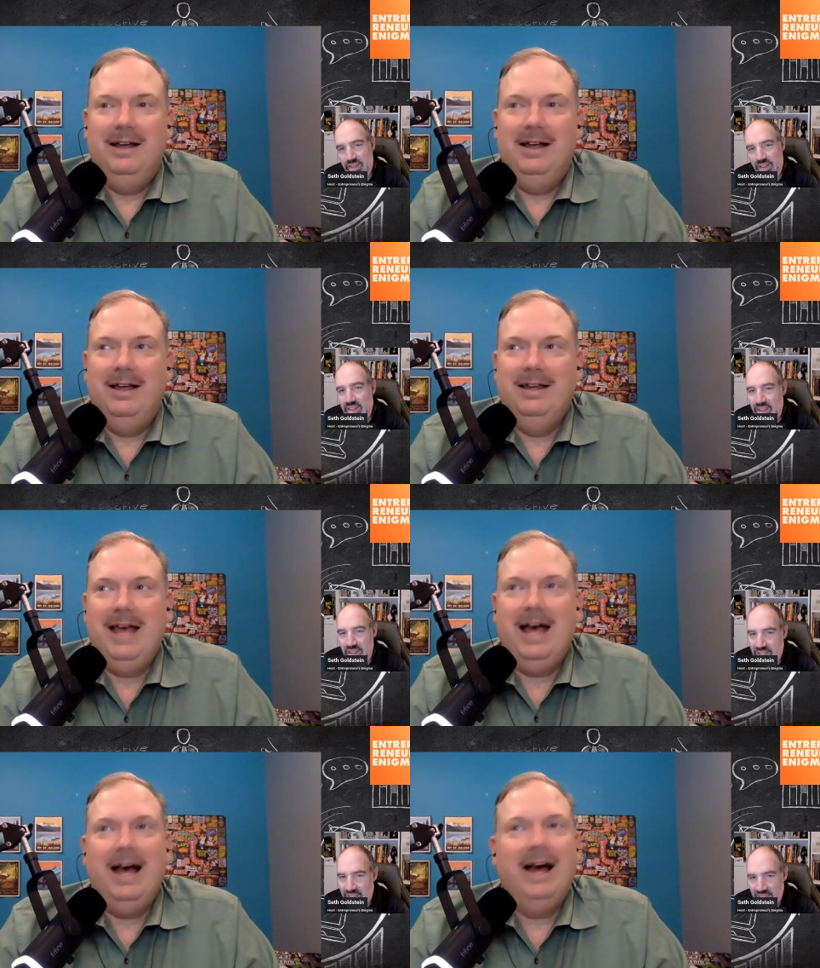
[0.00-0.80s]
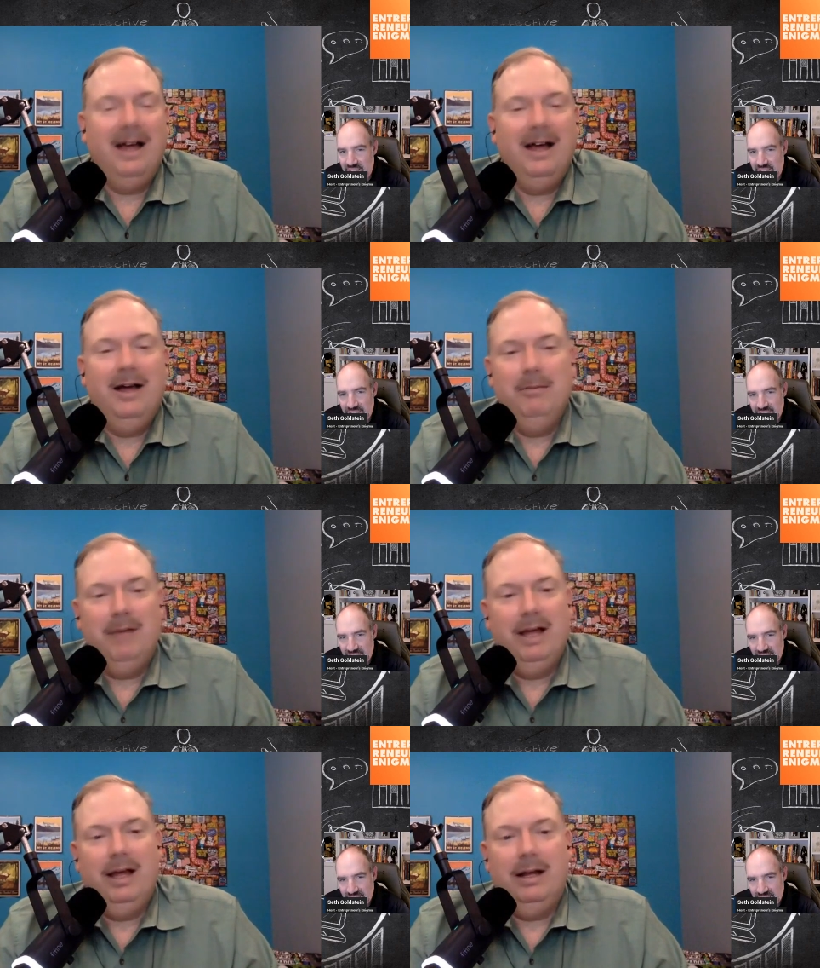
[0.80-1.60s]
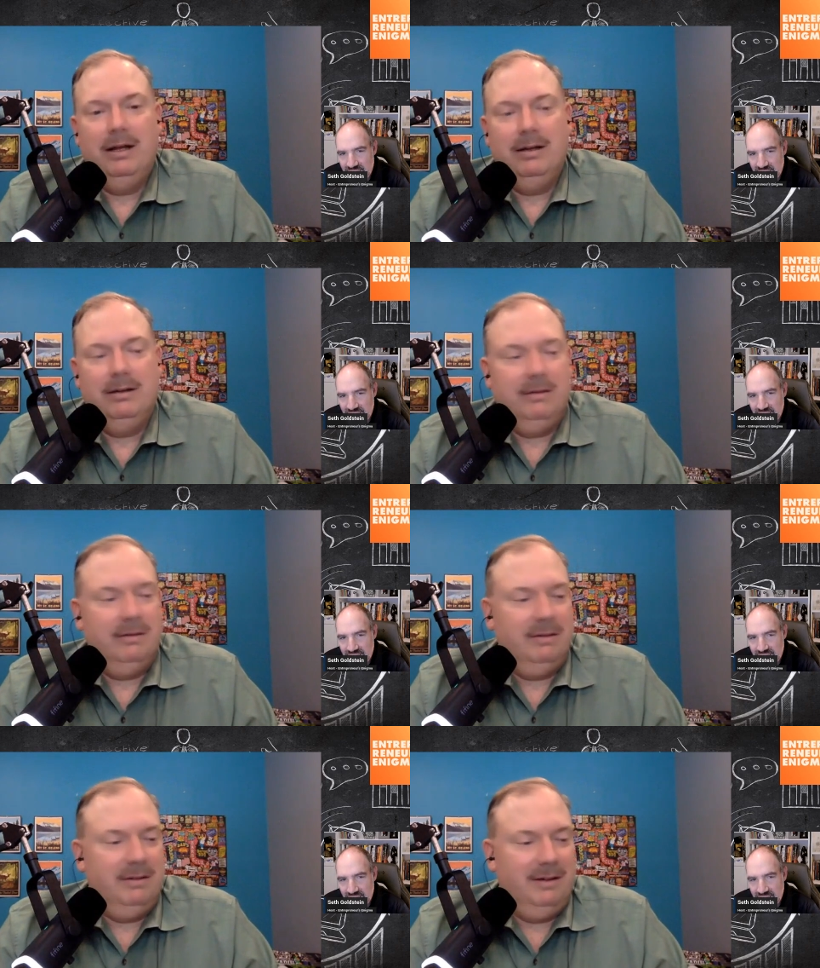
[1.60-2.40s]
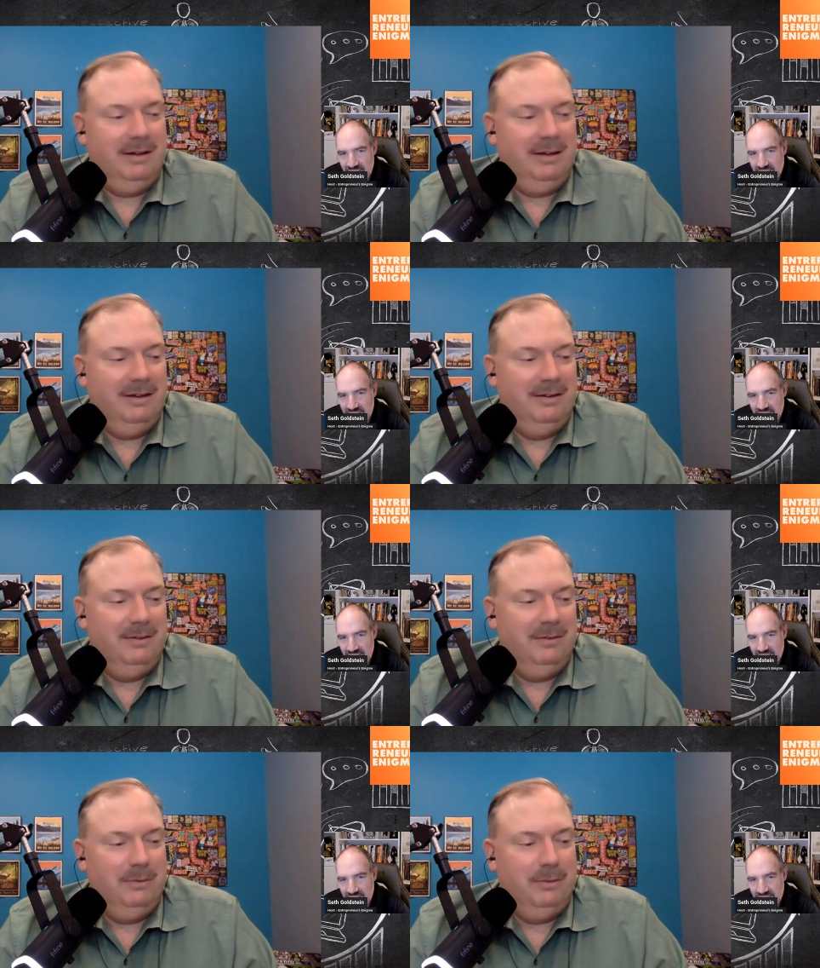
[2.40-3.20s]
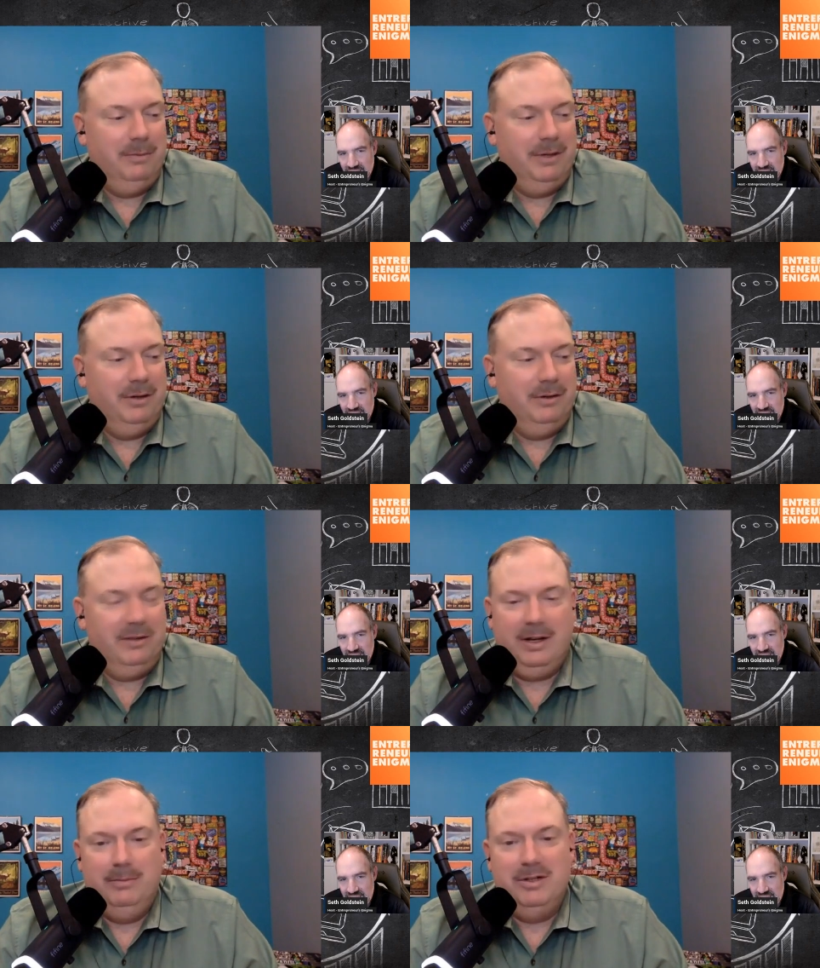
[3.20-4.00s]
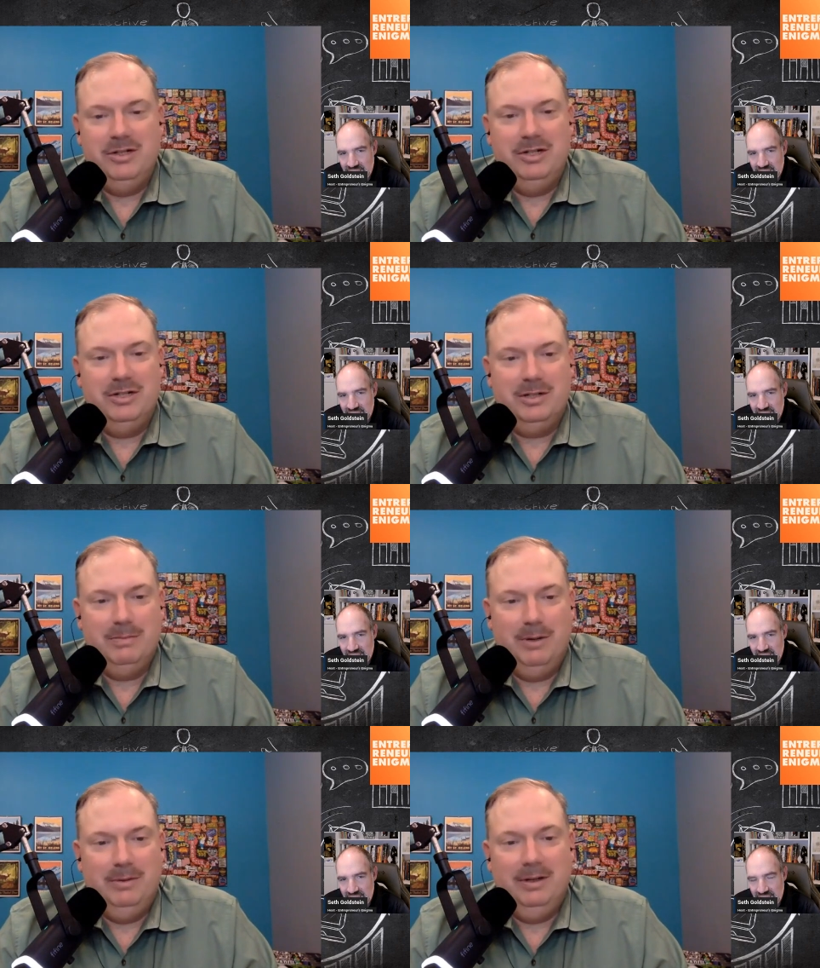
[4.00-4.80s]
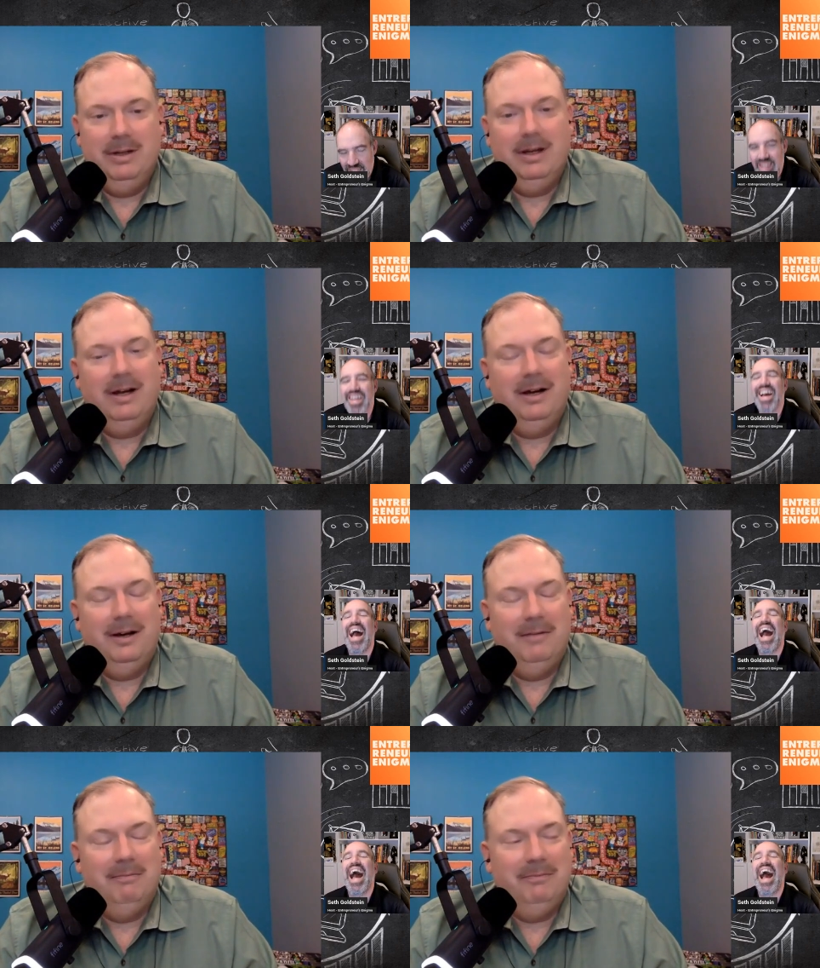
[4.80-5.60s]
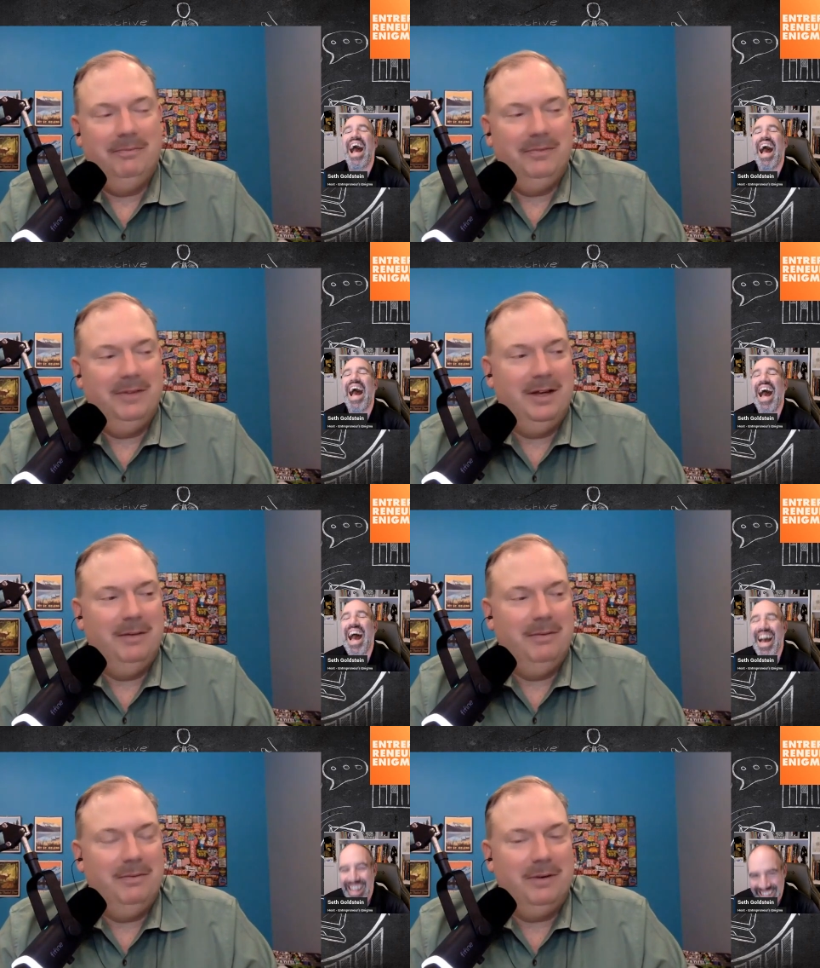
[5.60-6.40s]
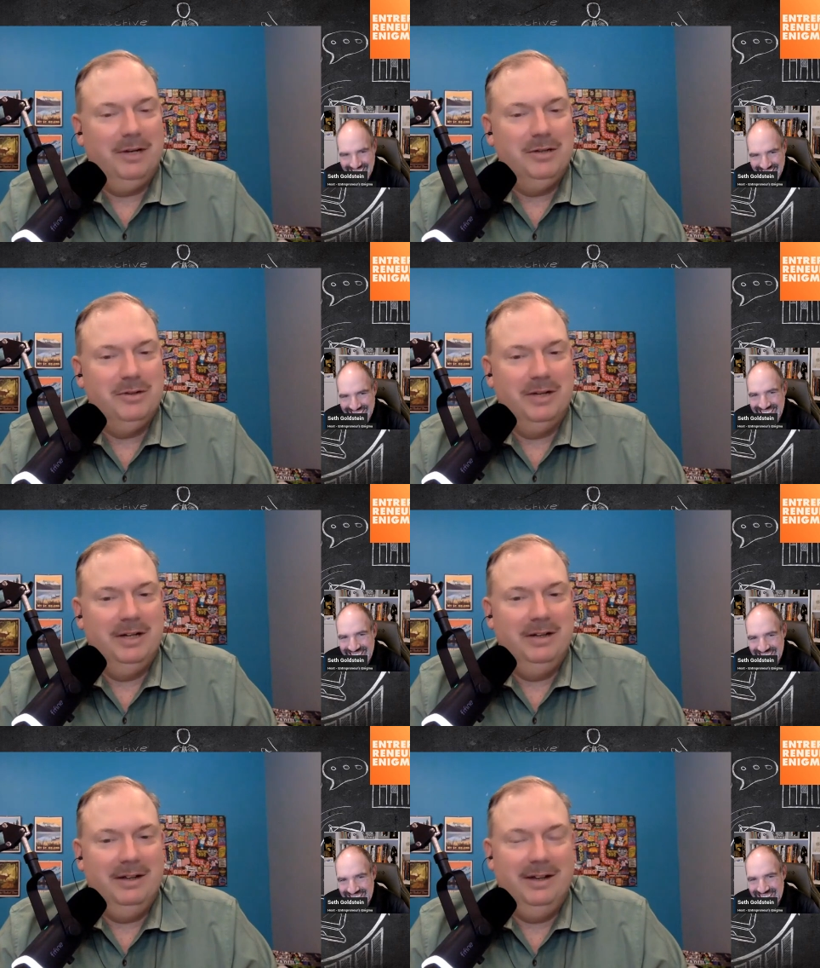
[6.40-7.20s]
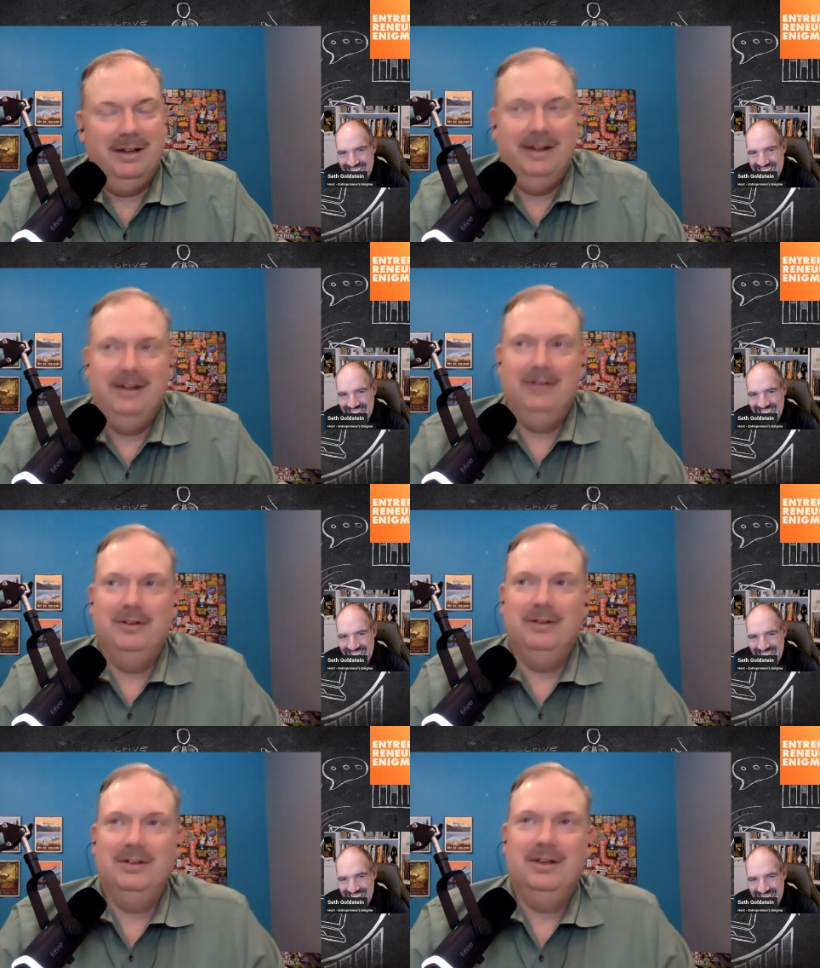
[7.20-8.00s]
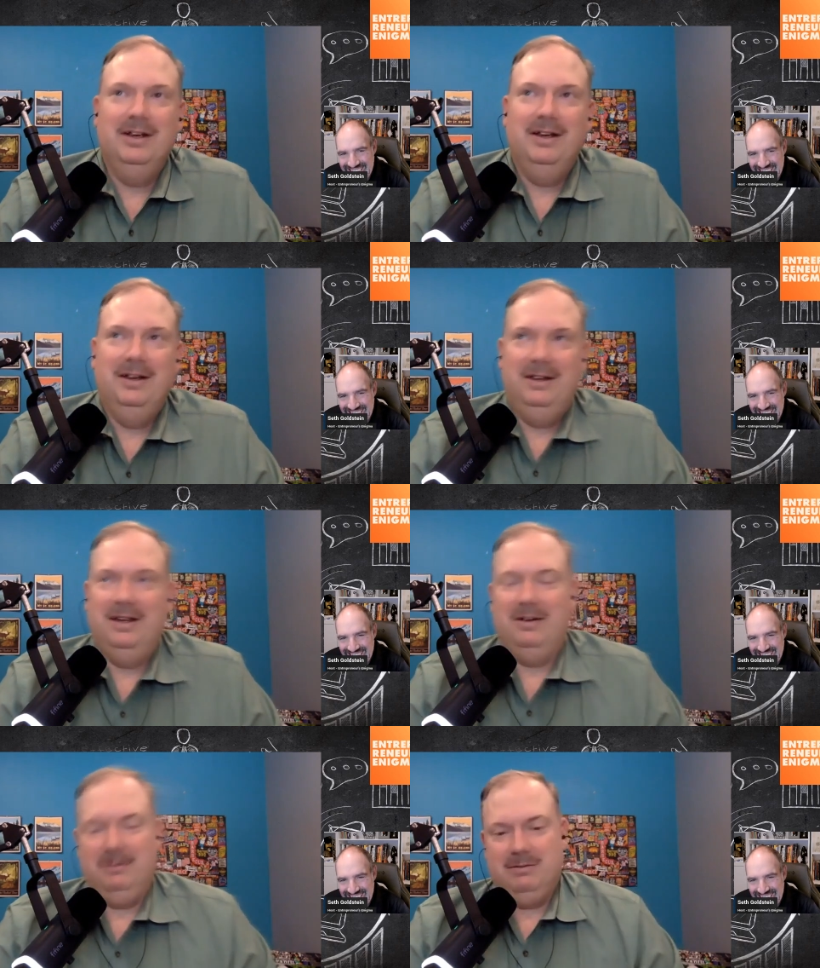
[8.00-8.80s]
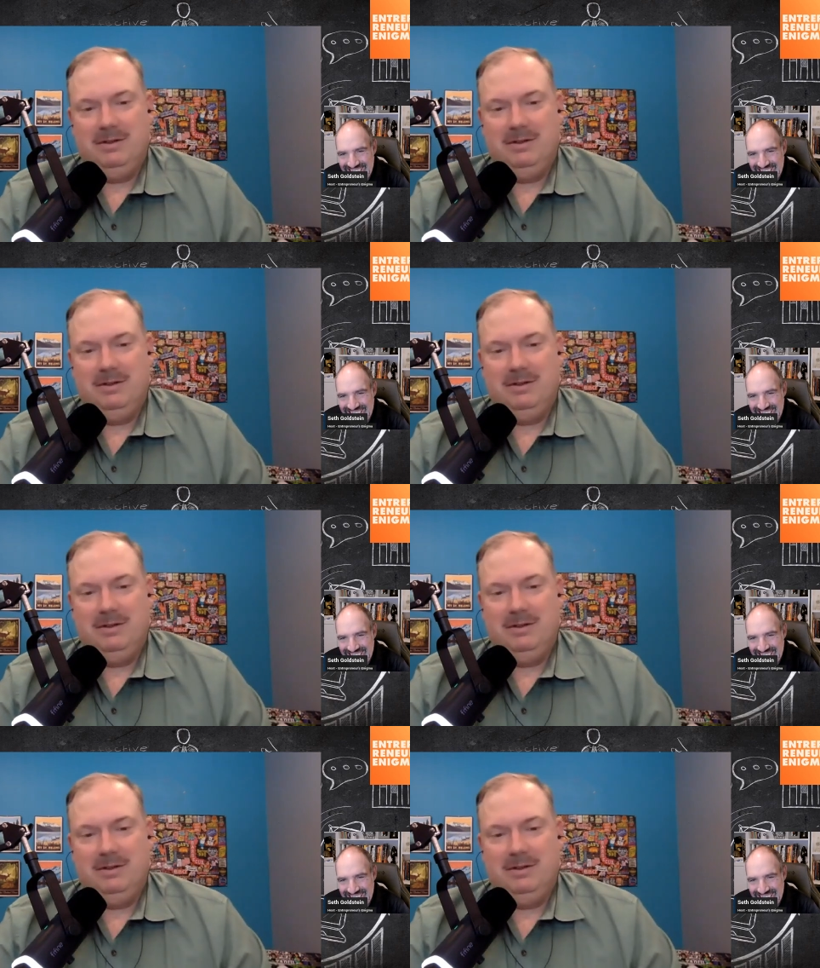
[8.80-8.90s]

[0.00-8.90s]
Speaker 1: Yeah. Um. I had a yeah, what would be known as a come to Jesus moment. Um. You know, before I joined, and it was, you know.